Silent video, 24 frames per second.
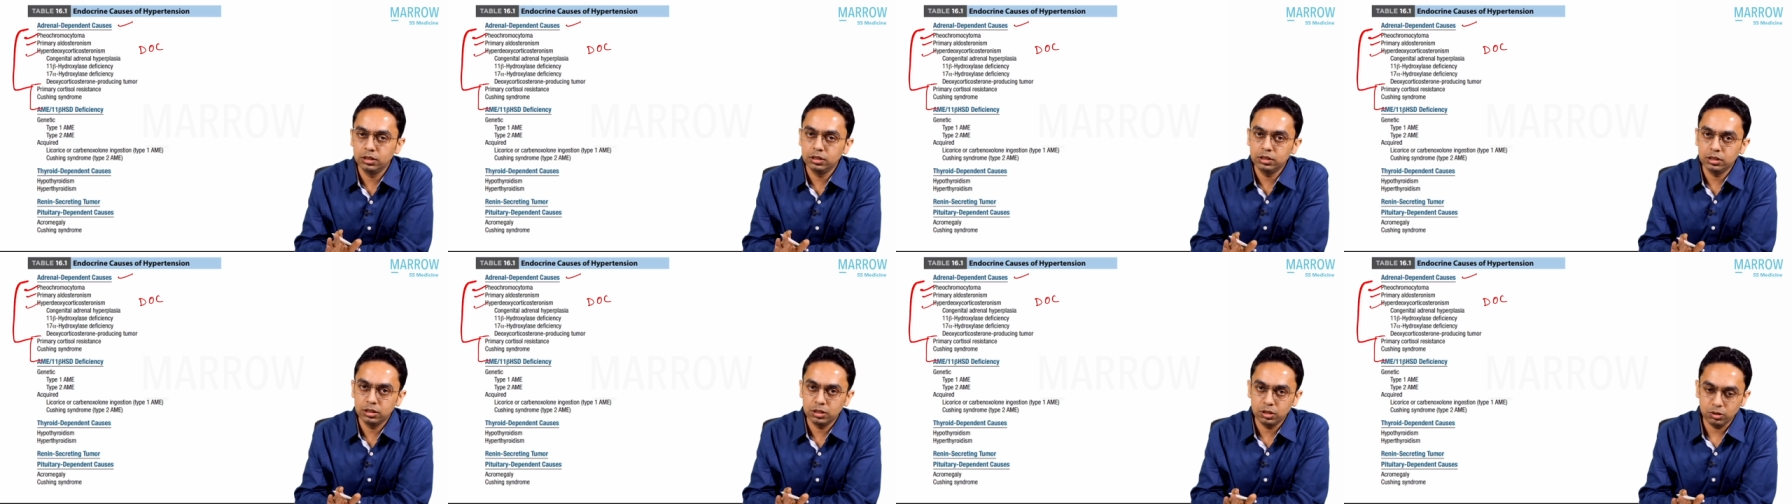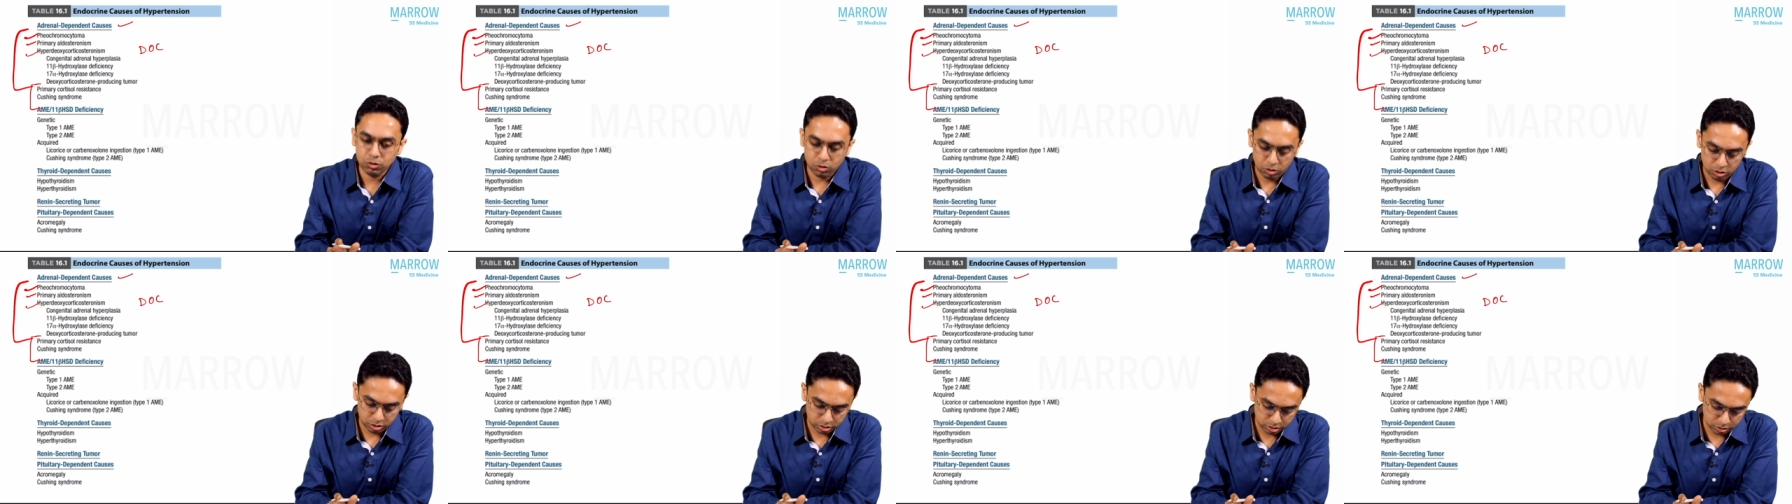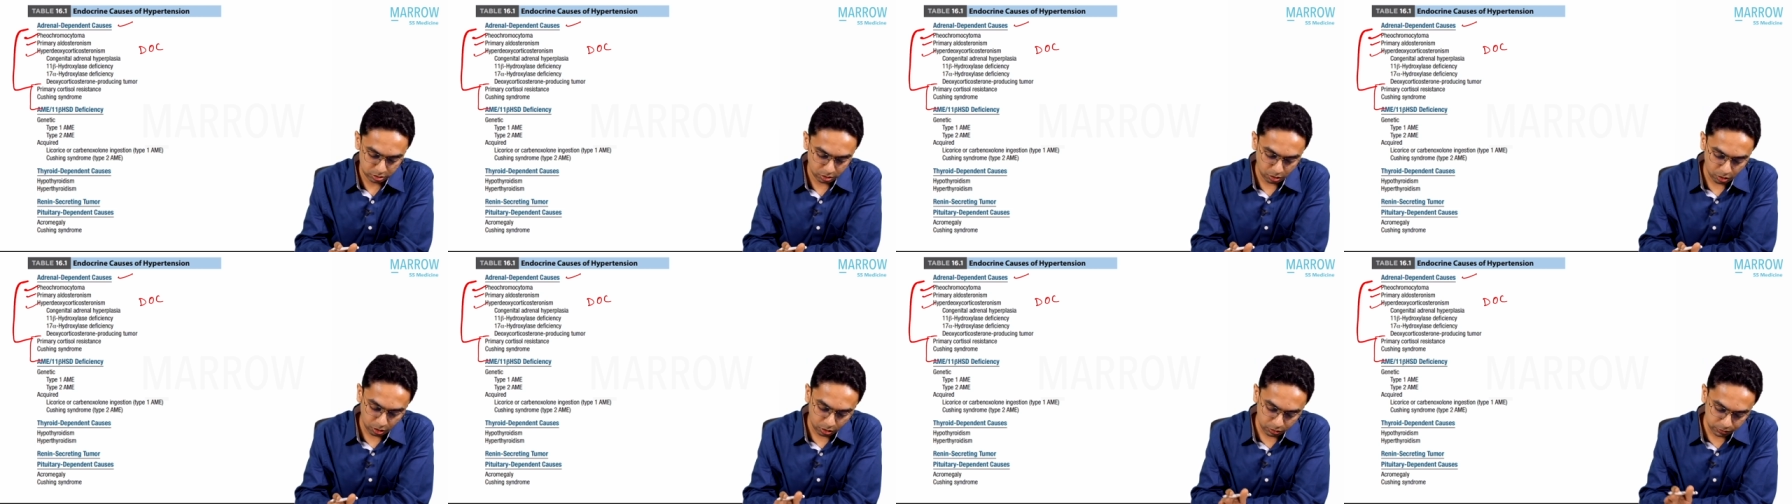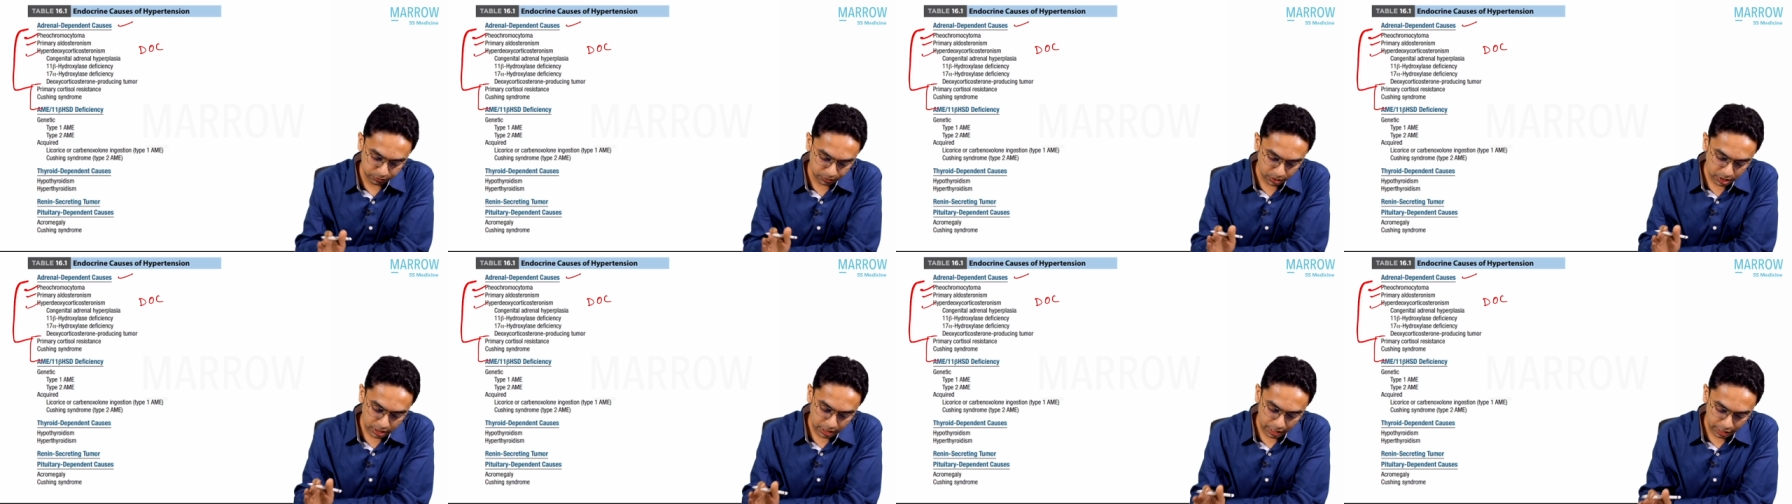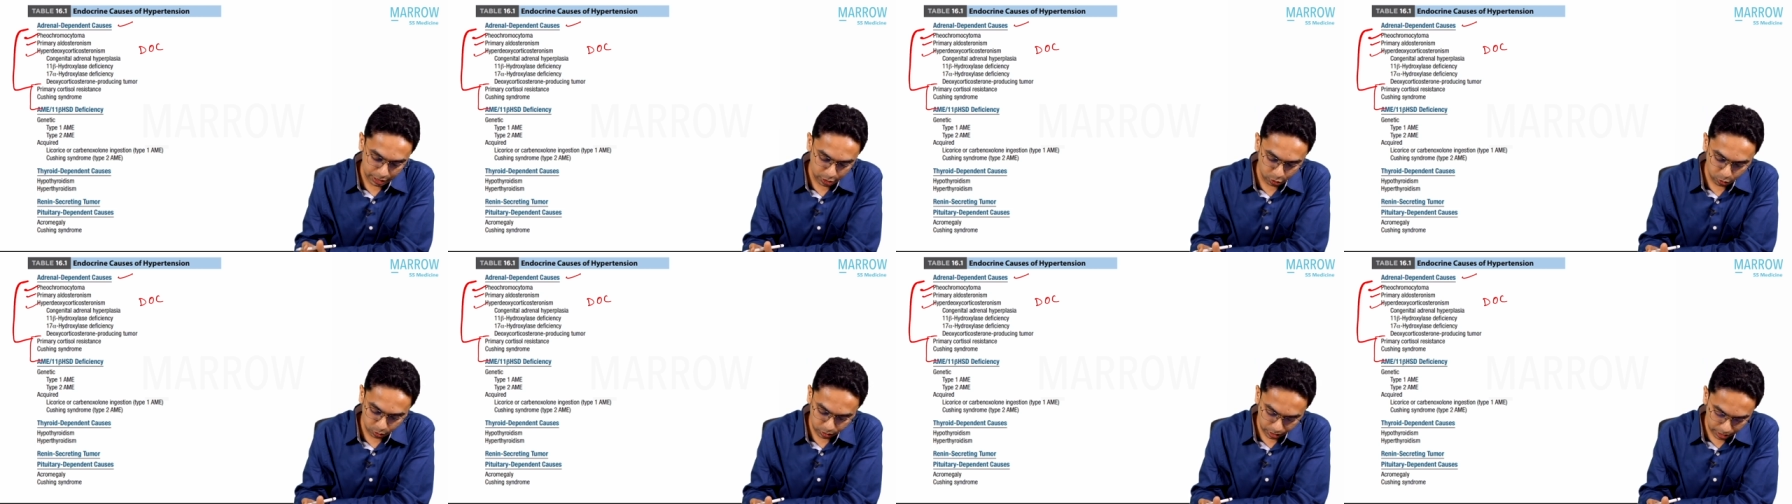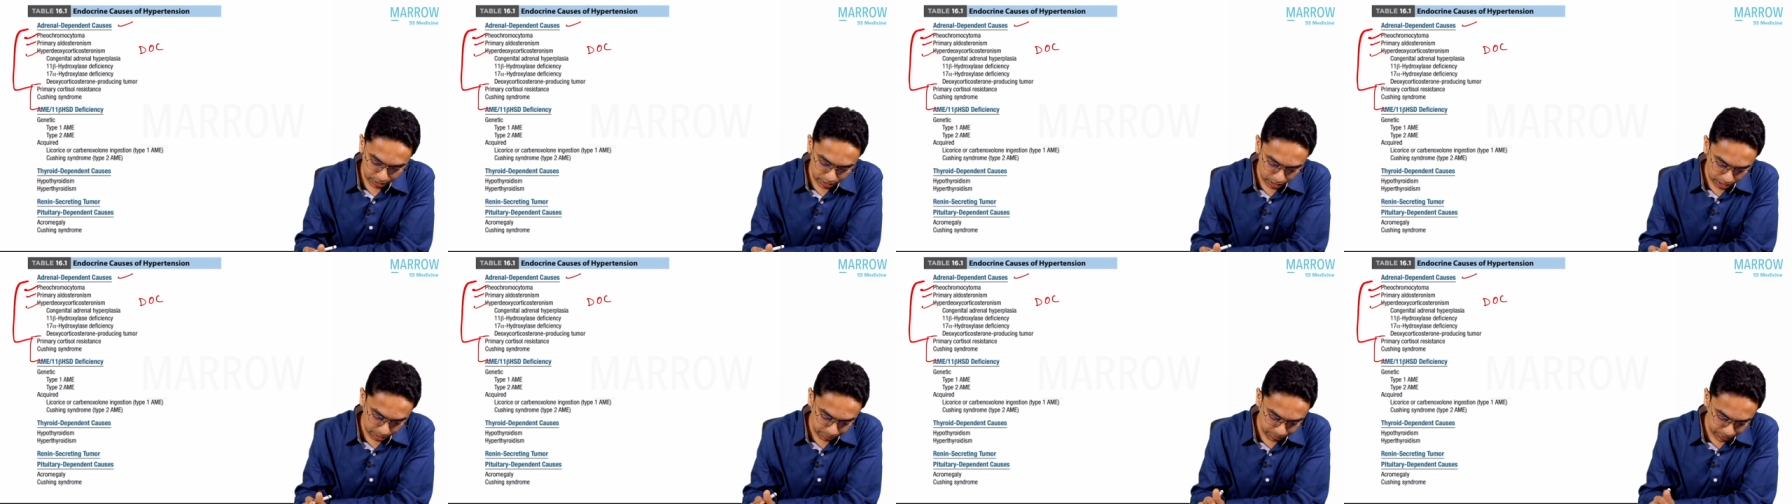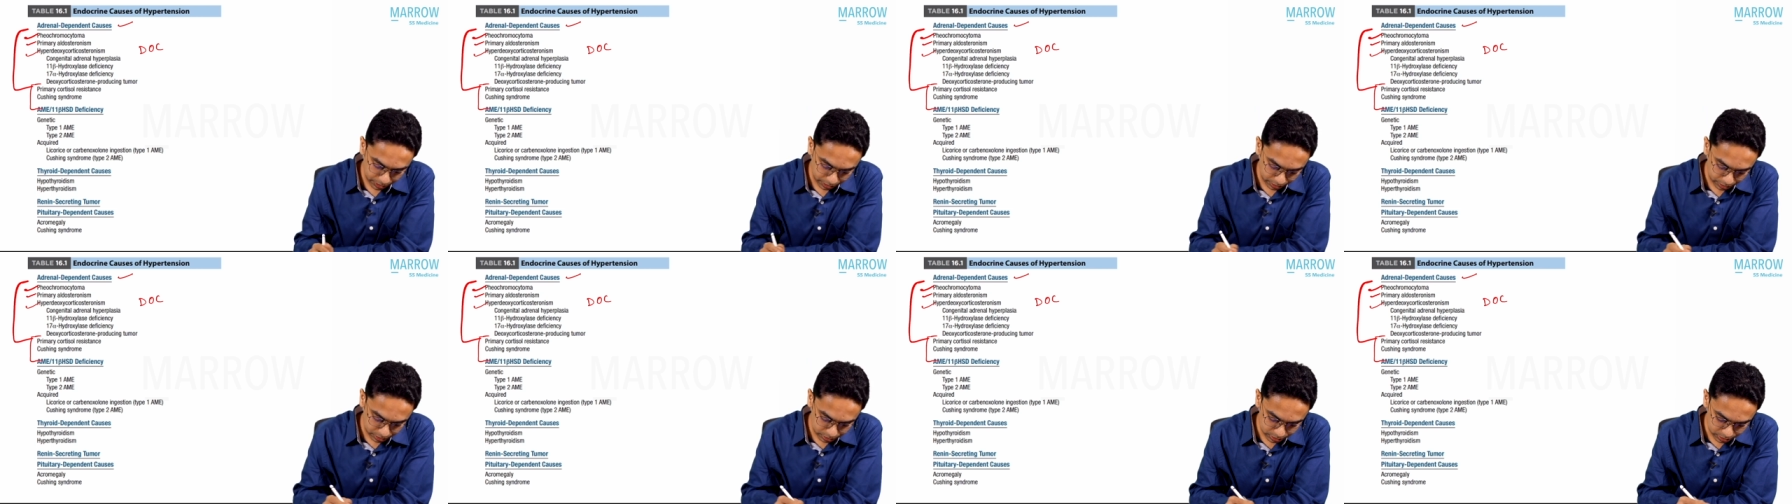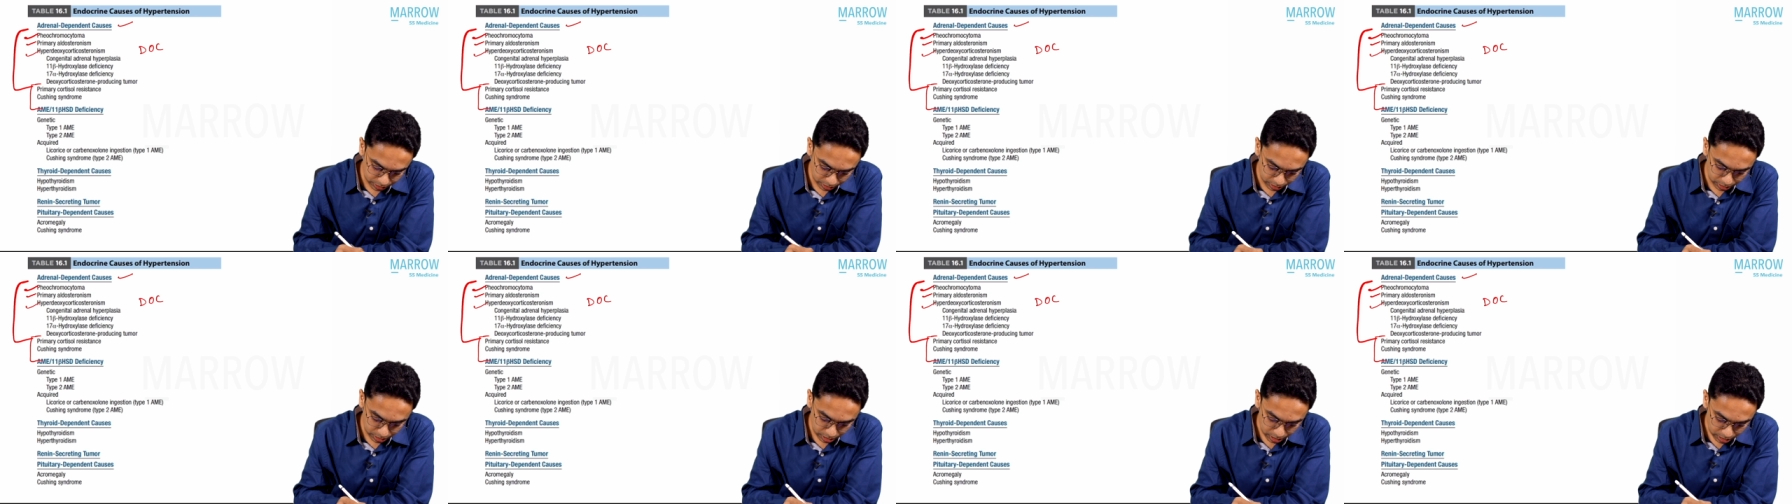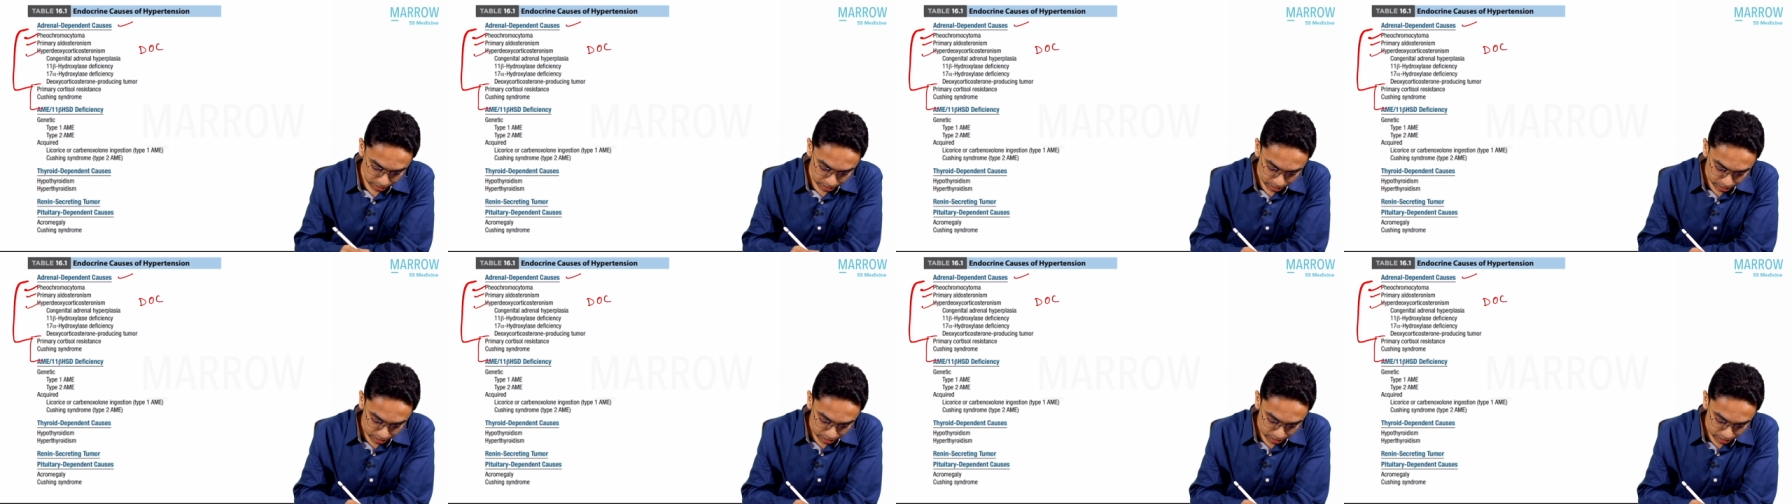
This is a cause of endocrine hypertension.